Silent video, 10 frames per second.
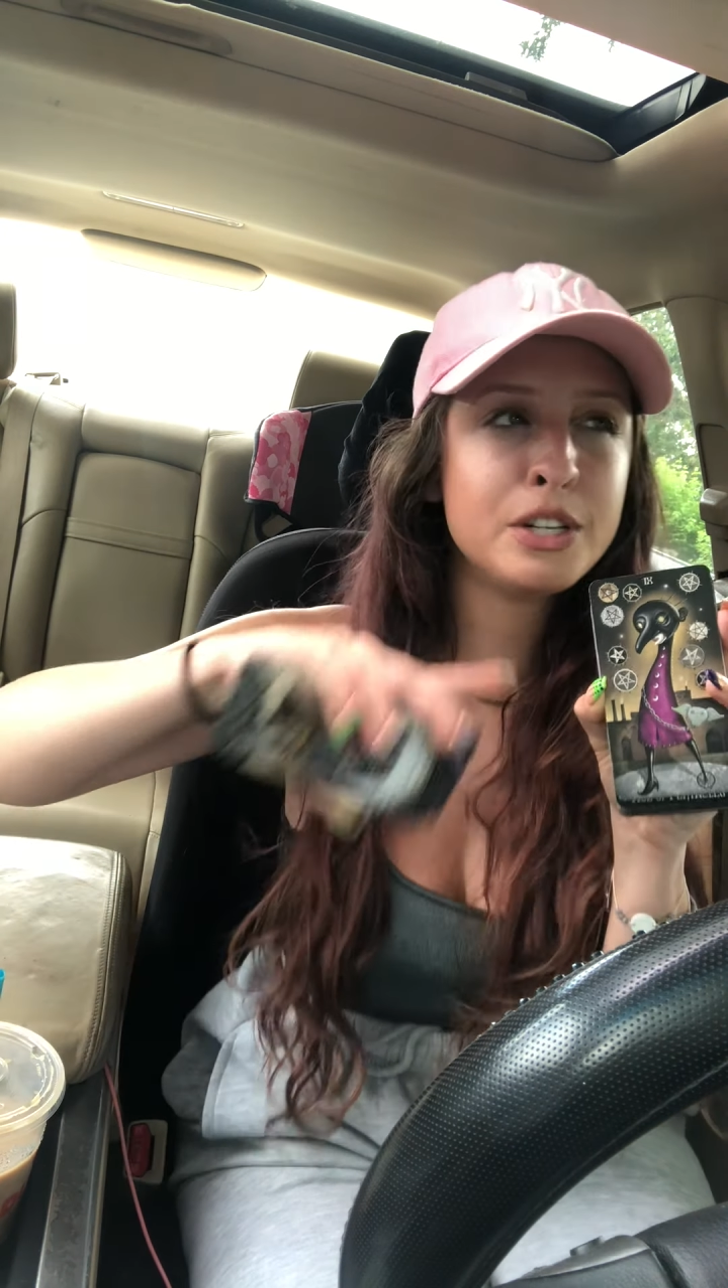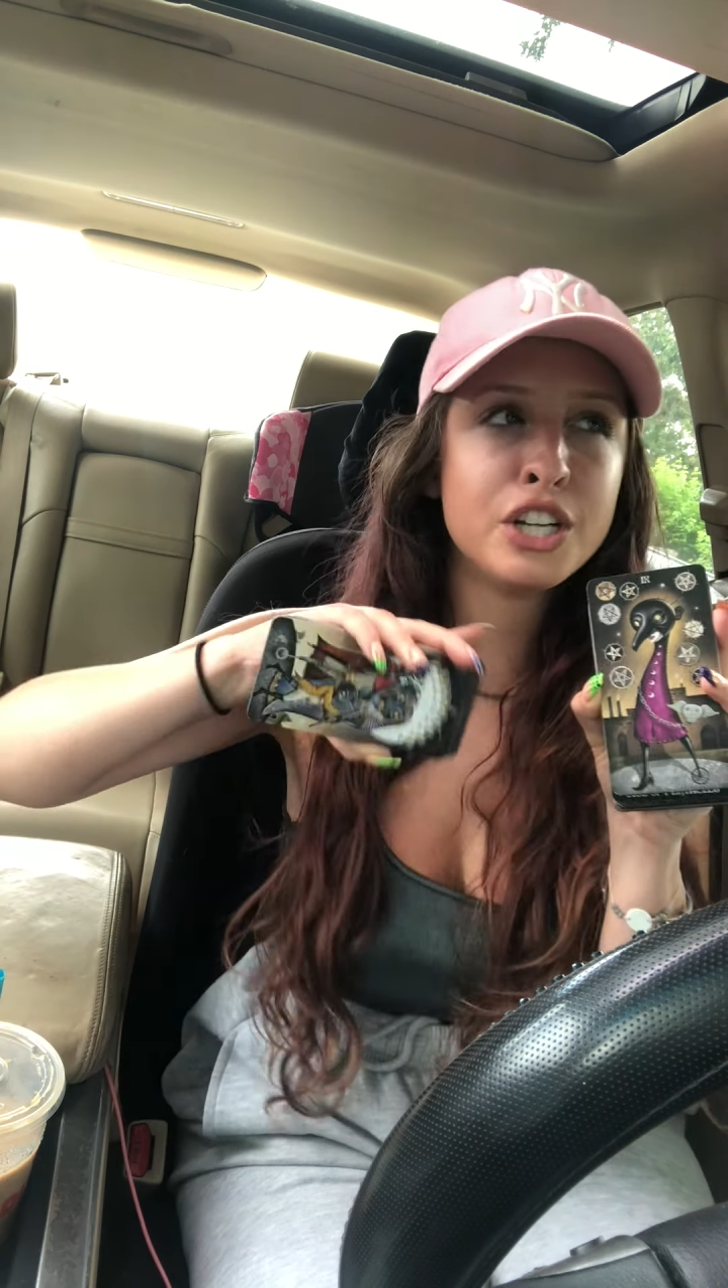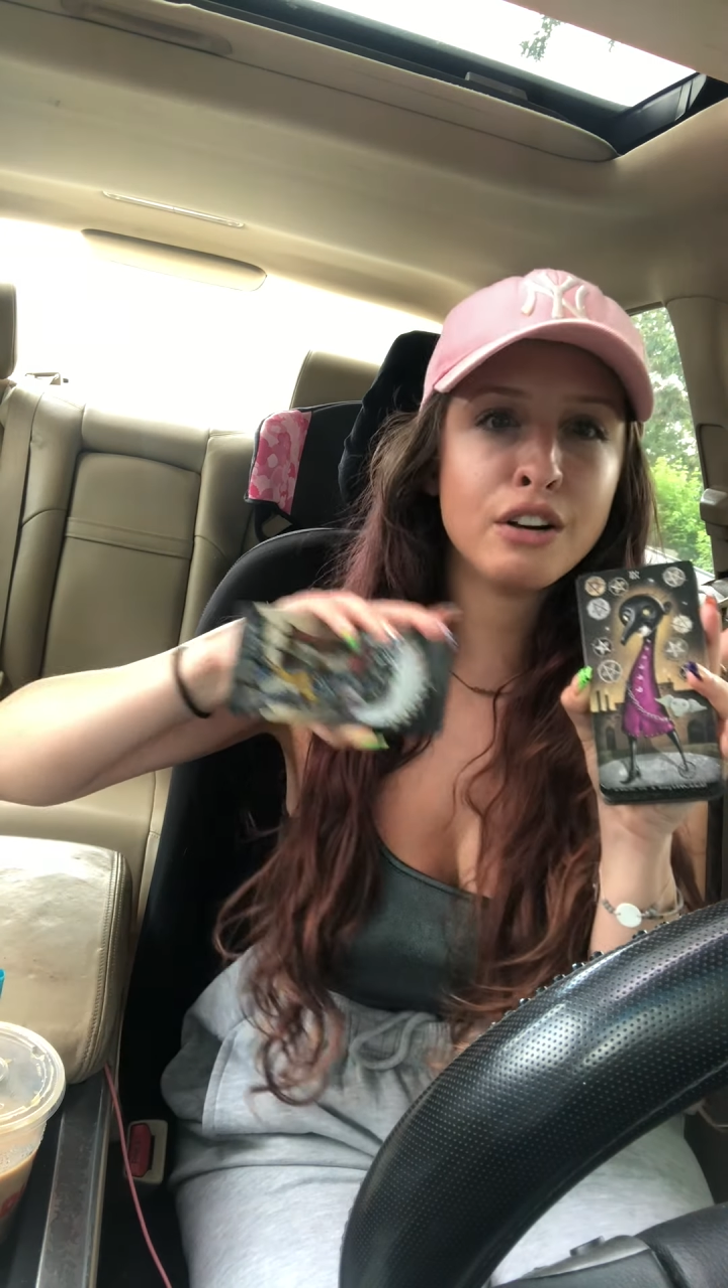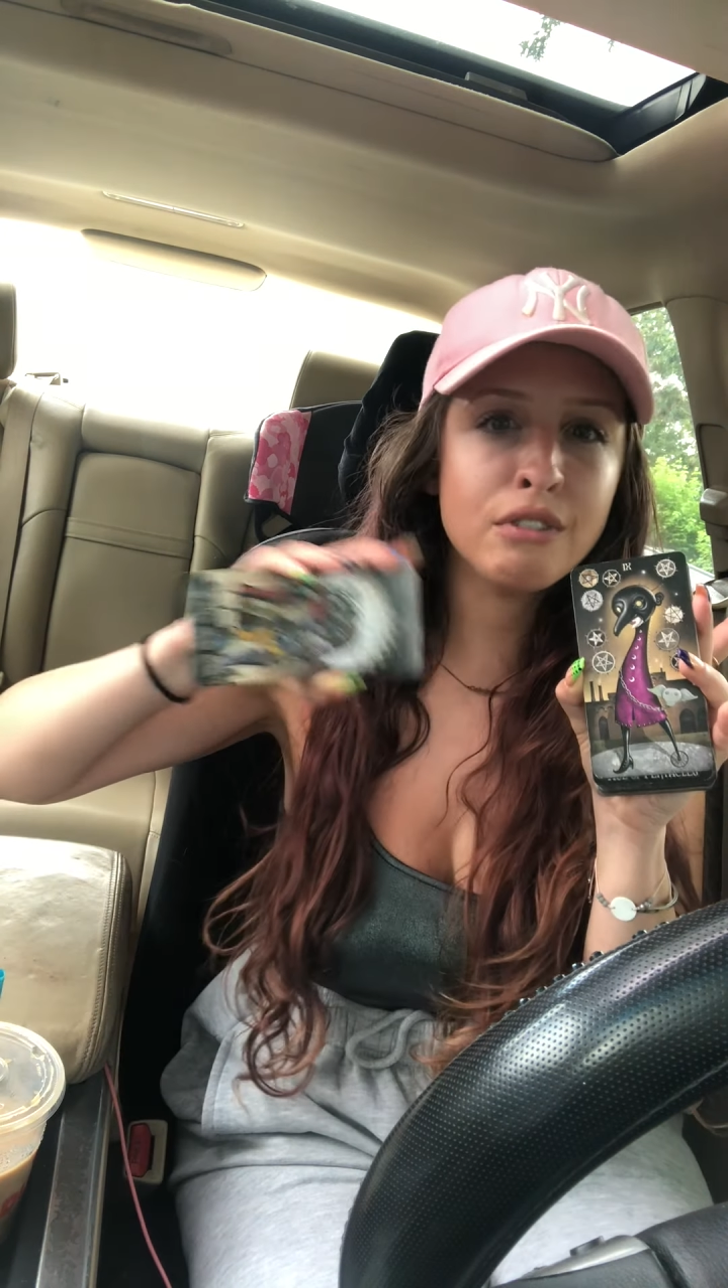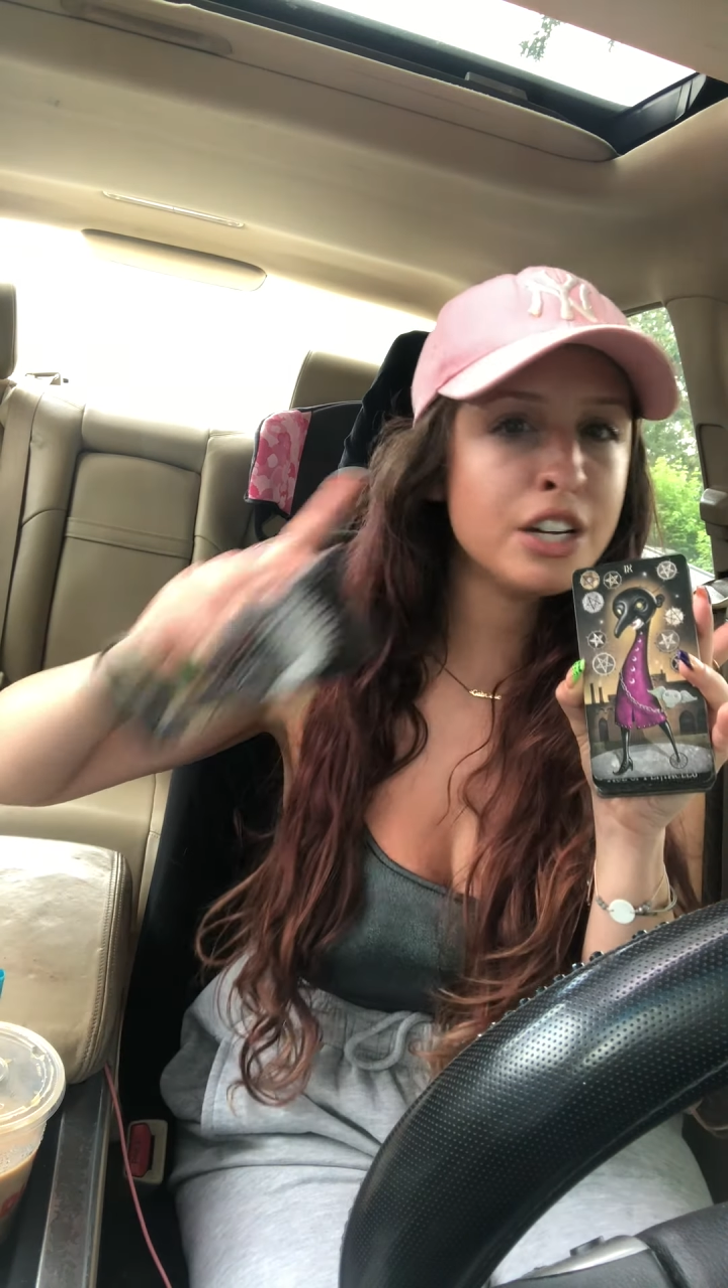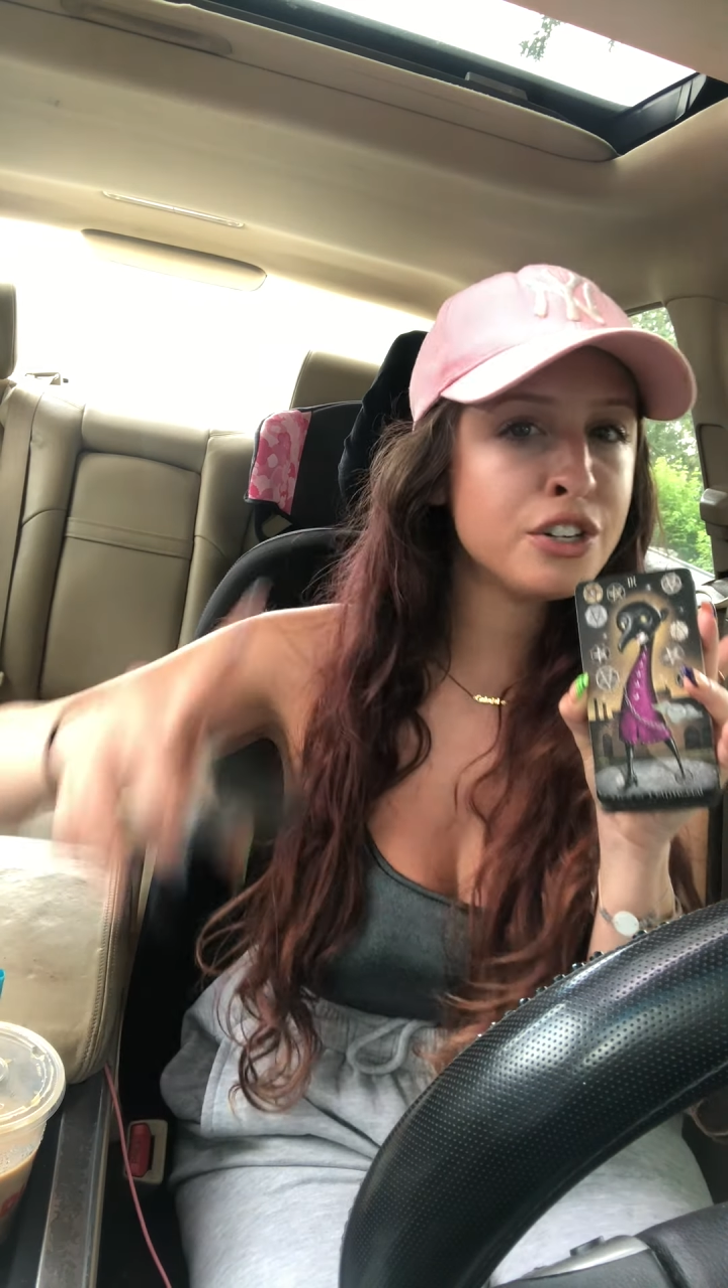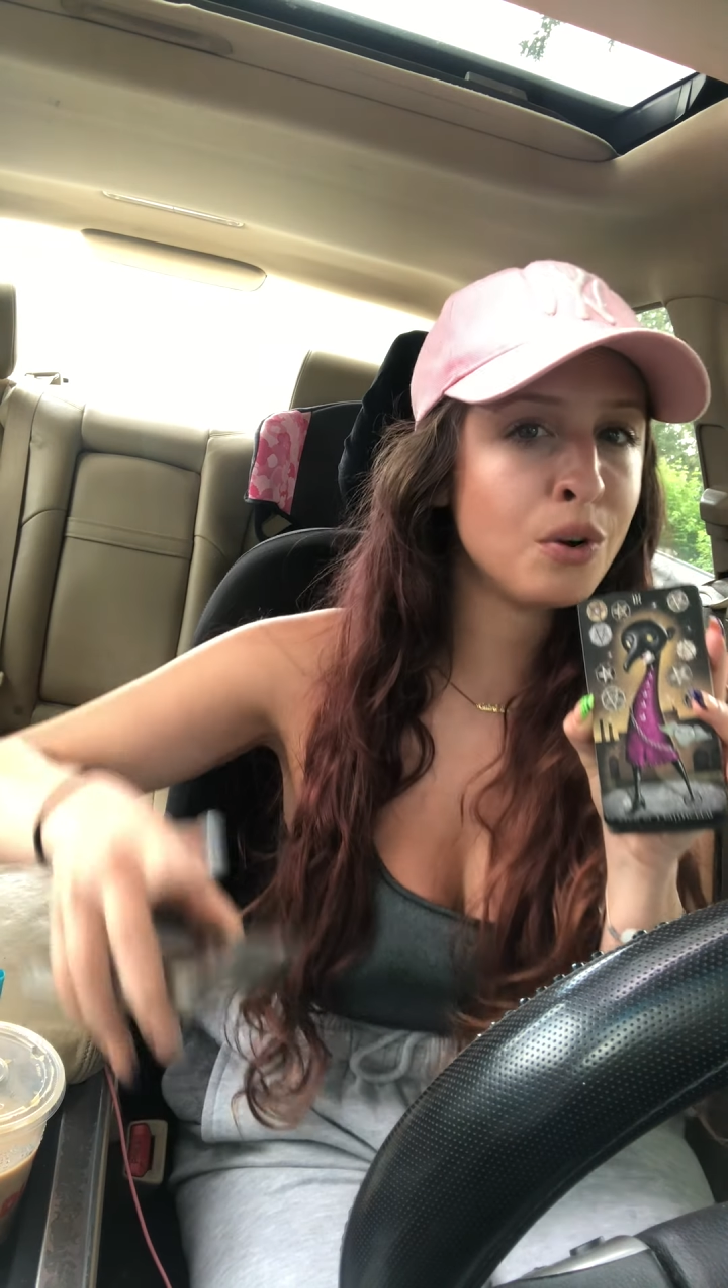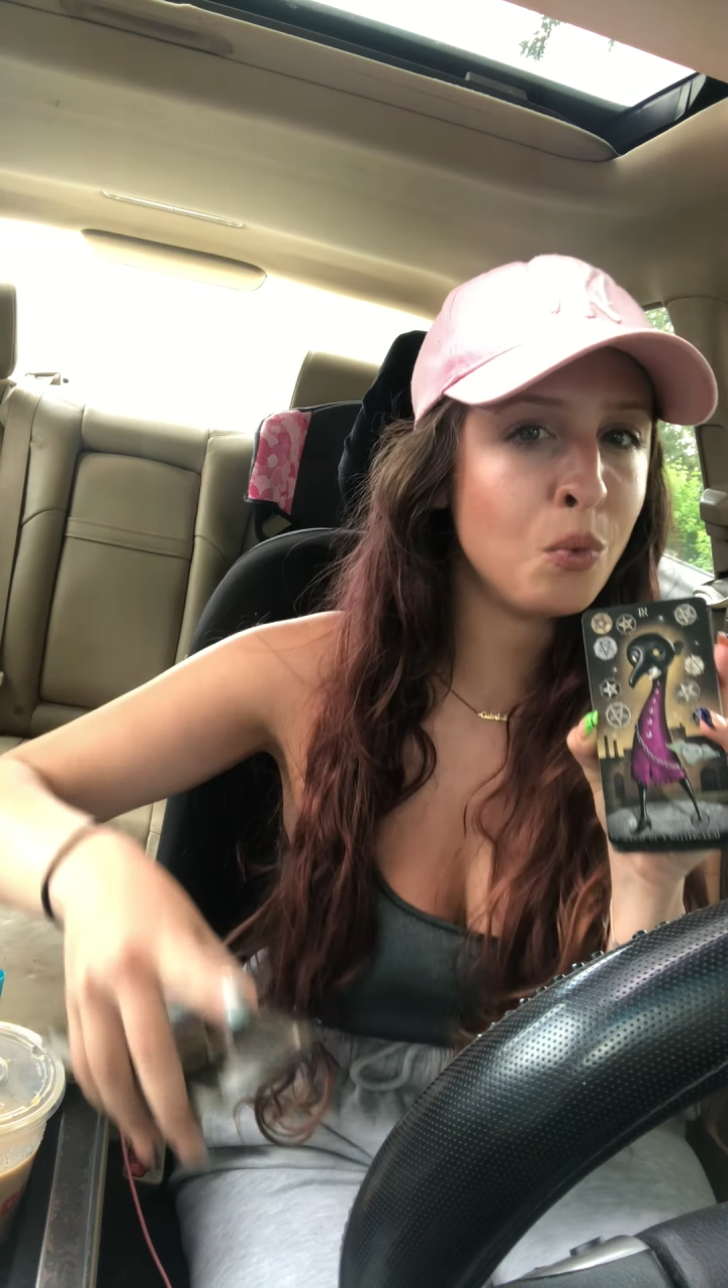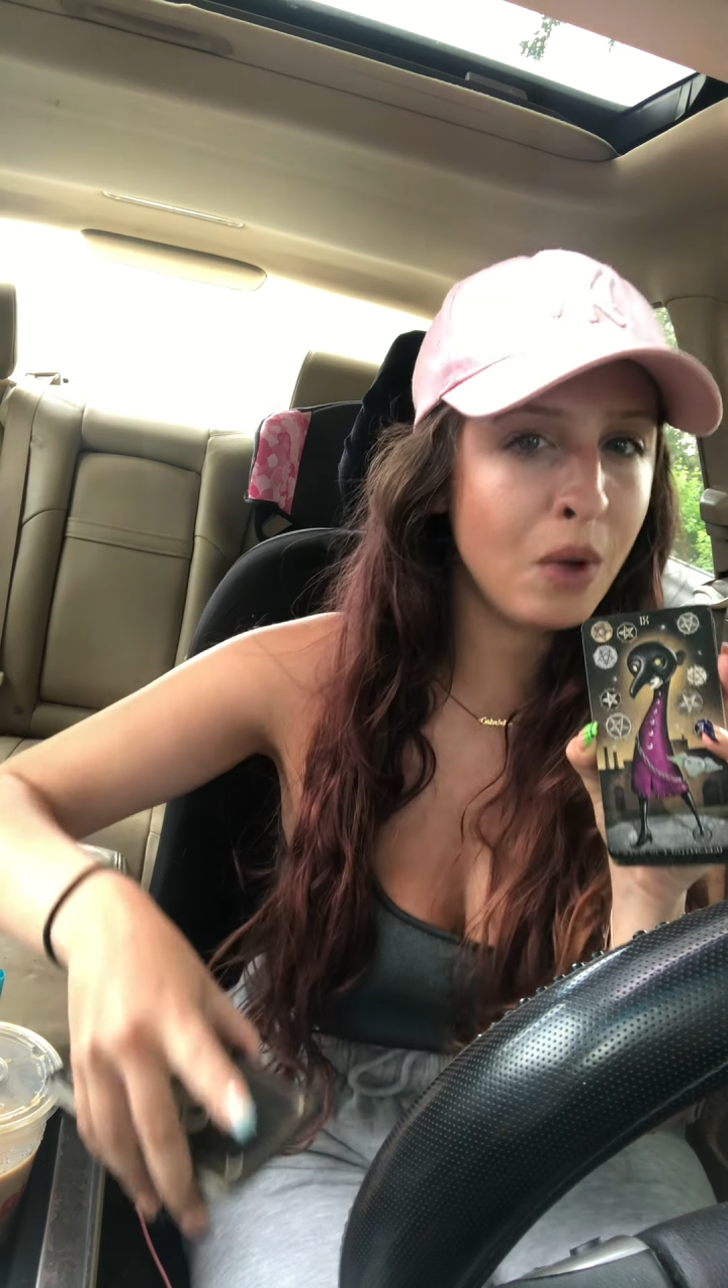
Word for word: generational